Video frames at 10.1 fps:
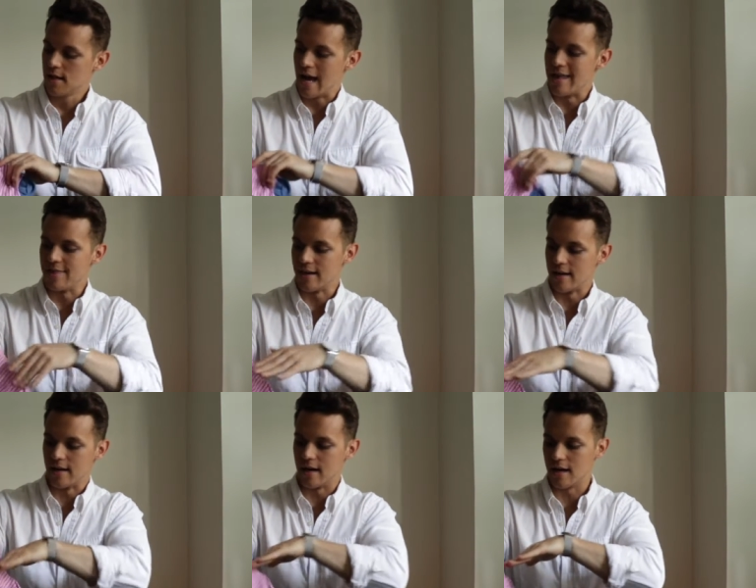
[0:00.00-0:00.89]
and
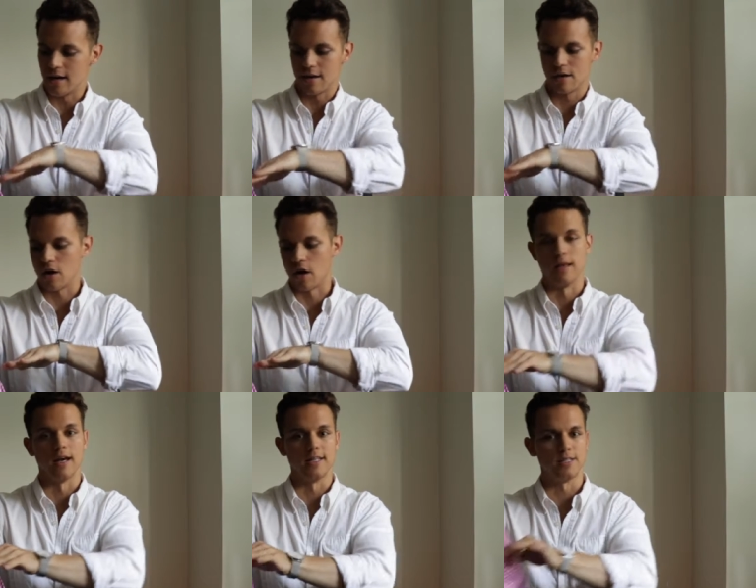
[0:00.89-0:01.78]
then a
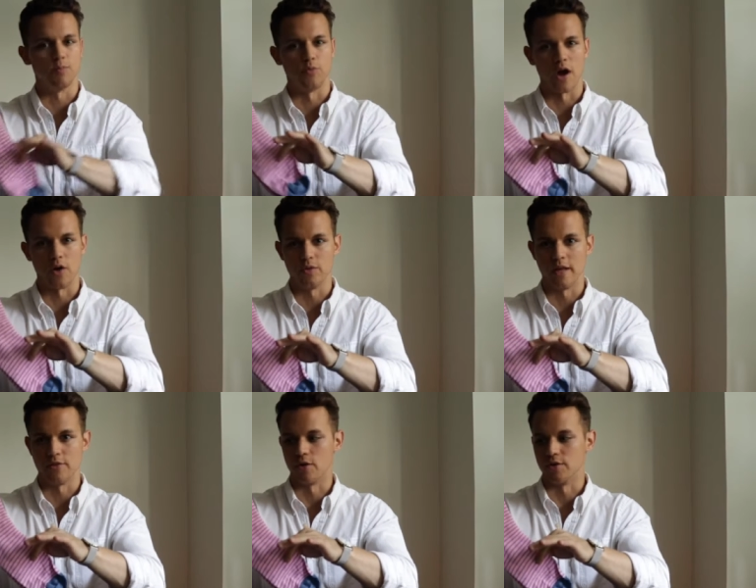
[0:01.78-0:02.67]
nice brown
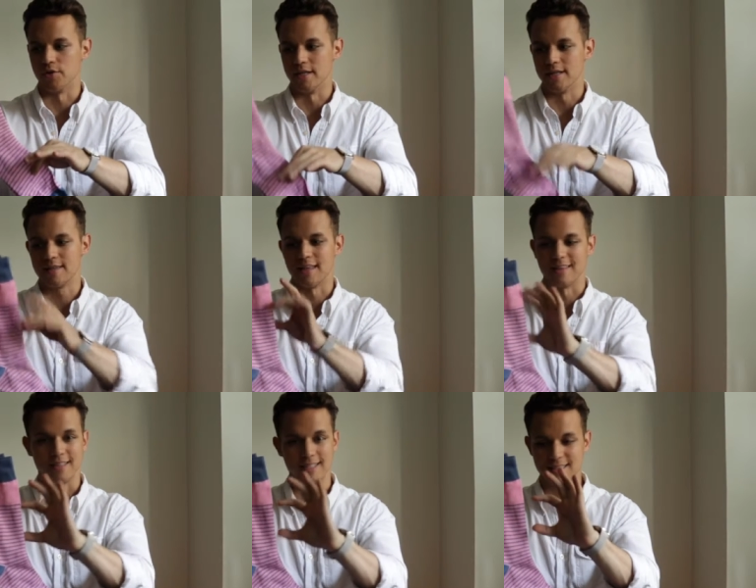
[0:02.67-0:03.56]
leather underneath,
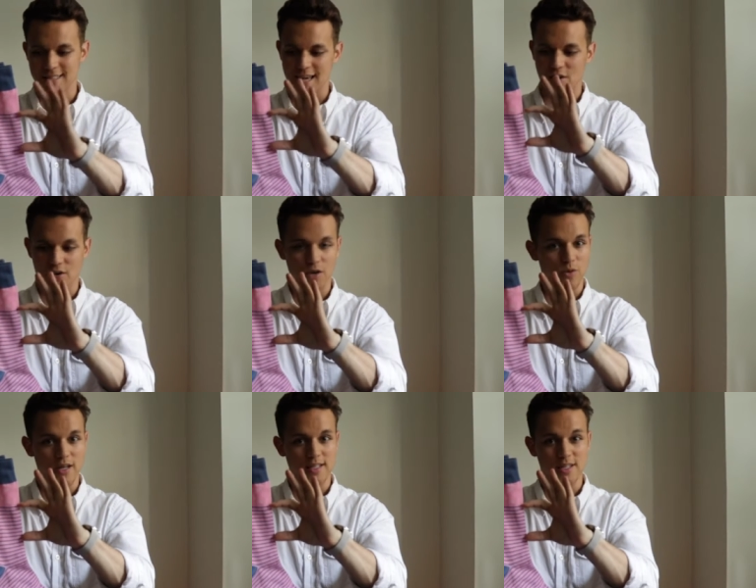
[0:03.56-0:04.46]
that this area
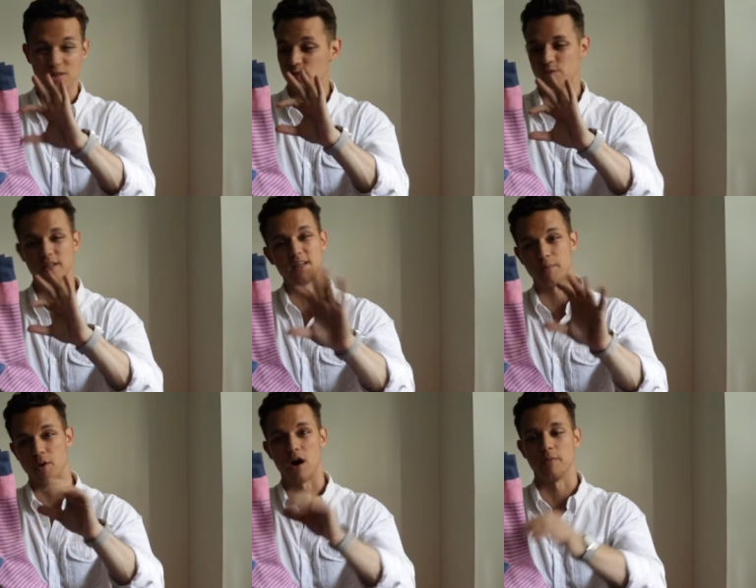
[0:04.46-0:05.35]
right here is really gonna
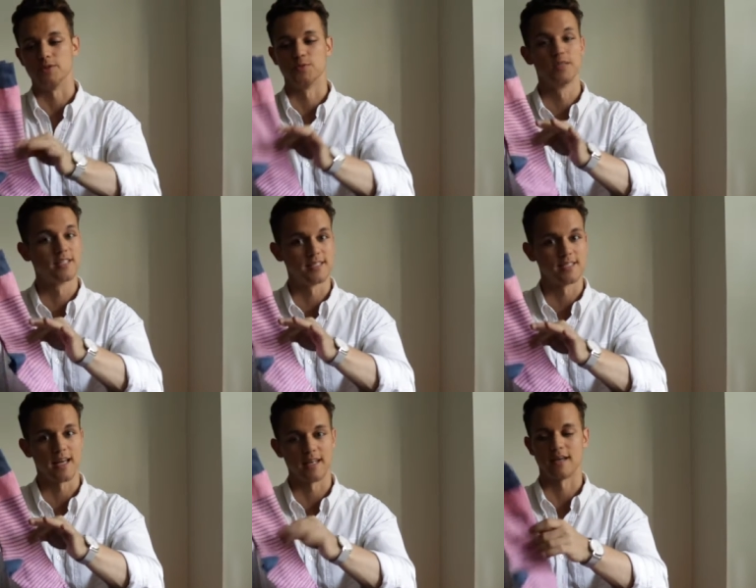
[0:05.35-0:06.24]
pop. It's really gonna
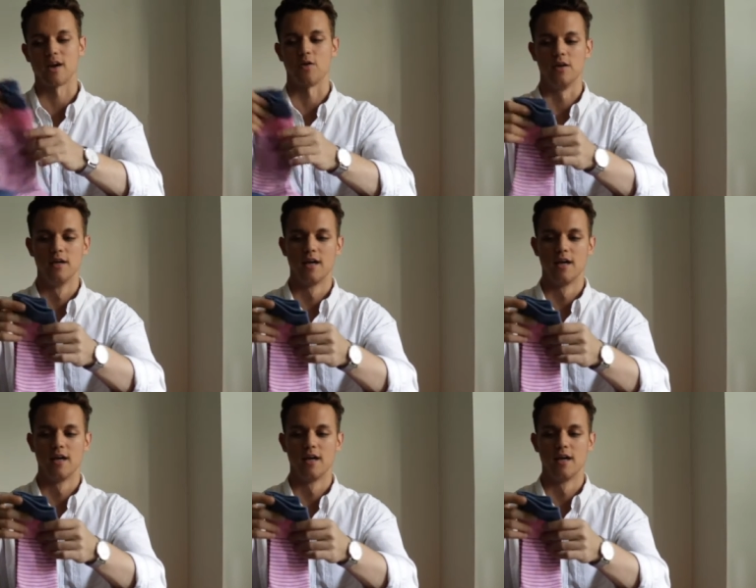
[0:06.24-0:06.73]
stand out.